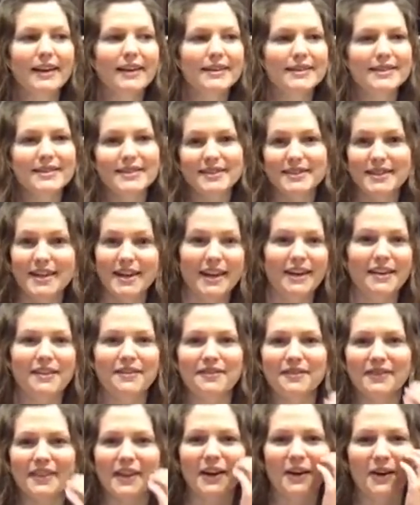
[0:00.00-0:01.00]
see
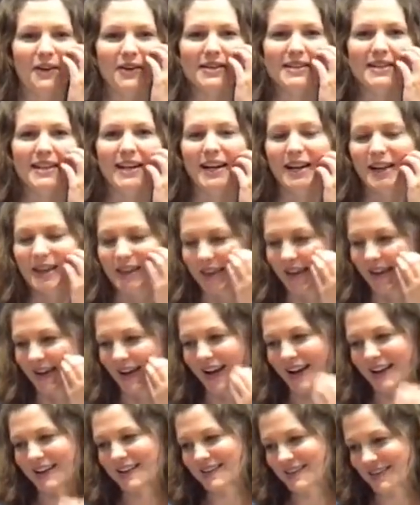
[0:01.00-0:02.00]
if there was anything
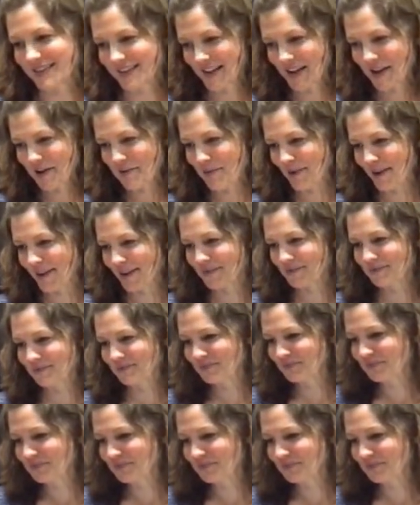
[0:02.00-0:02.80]
I could see, but...